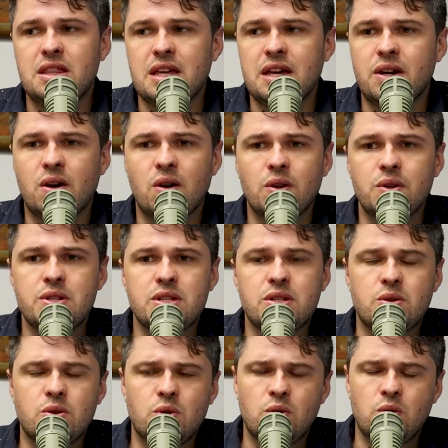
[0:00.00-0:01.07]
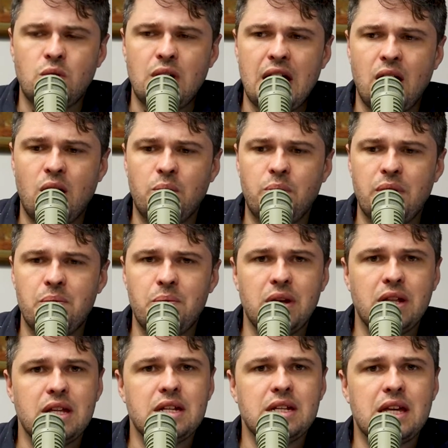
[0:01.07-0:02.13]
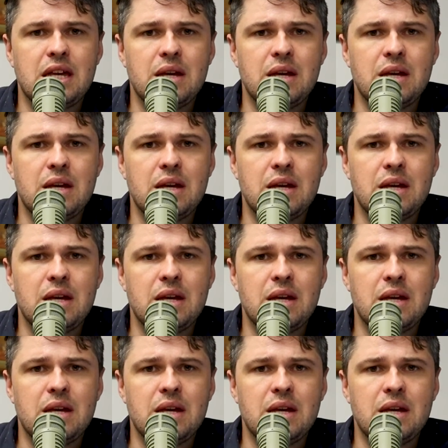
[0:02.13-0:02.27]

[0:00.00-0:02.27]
their goal is to help 1 million